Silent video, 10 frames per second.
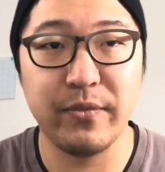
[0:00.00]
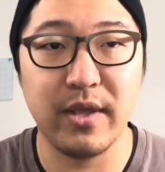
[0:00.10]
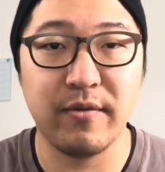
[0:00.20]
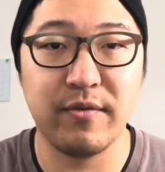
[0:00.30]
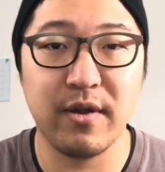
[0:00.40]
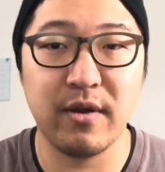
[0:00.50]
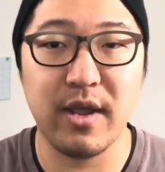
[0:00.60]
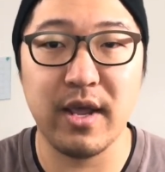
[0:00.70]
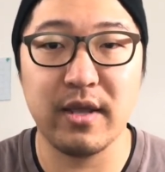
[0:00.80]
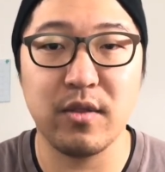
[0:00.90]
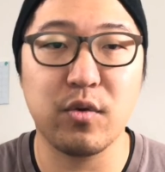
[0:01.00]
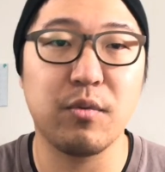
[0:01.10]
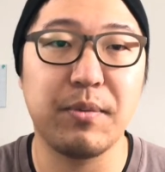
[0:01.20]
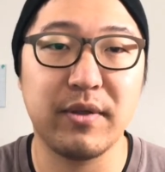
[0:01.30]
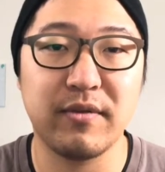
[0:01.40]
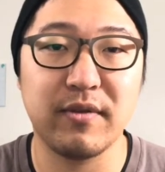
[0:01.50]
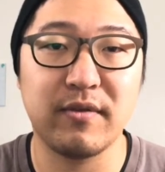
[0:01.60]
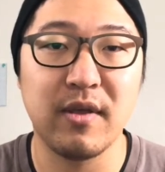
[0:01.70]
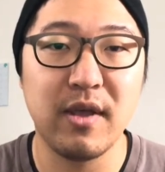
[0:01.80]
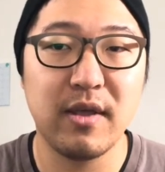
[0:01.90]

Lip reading: If they're a local business,